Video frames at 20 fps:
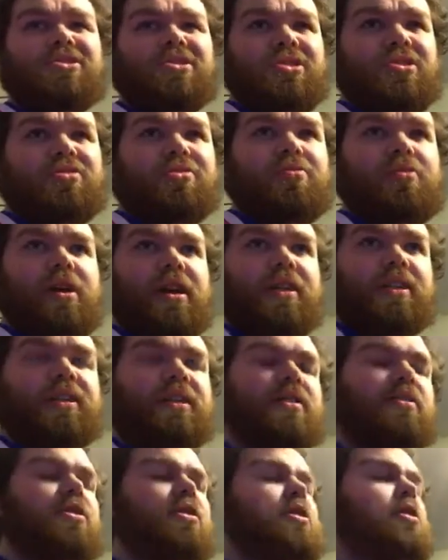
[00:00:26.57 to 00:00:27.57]
So I don't know why I
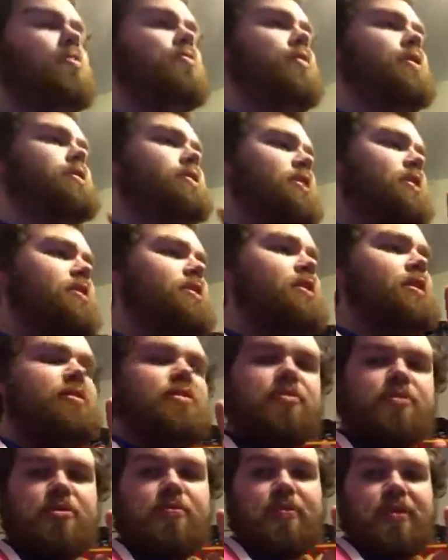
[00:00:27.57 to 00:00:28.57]
did. Well, I did it because I
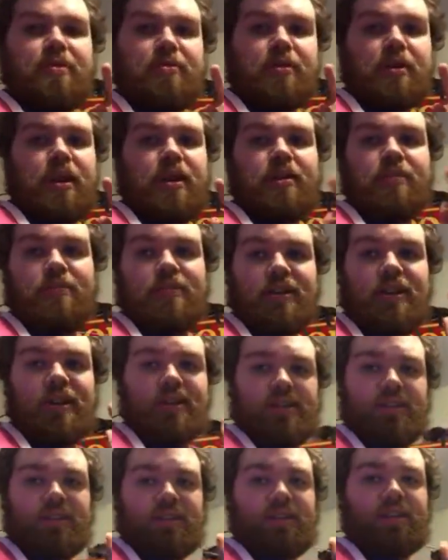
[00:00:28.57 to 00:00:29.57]
was supposed to play with Casey, but then
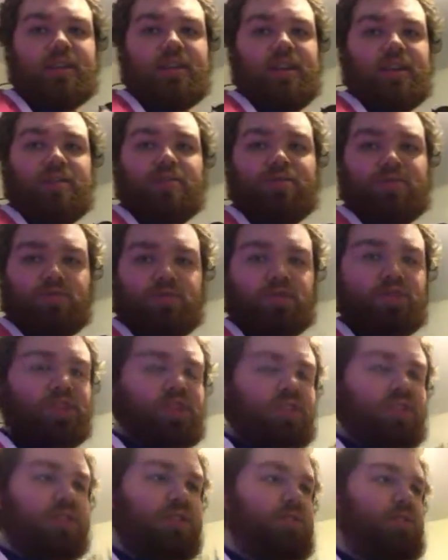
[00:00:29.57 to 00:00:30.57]
I didn't because he had to do some
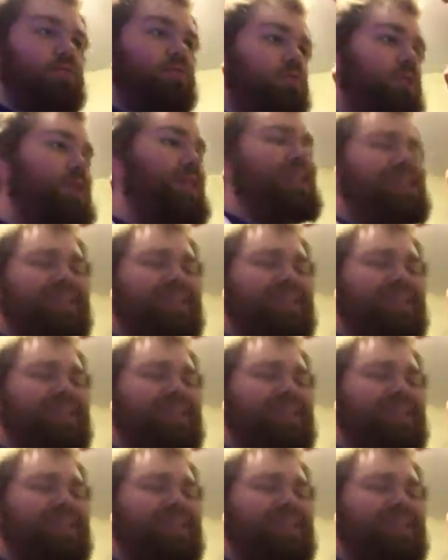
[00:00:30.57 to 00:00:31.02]
shit, so